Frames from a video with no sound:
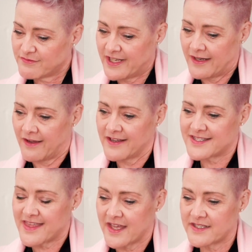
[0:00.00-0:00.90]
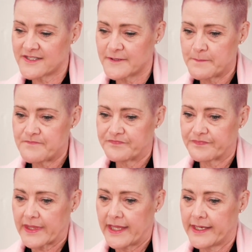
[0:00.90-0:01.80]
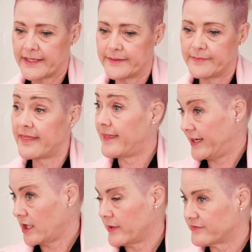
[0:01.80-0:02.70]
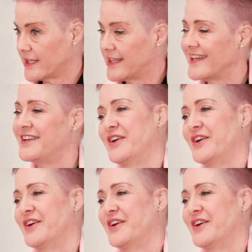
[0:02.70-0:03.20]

realise that um, they know everything.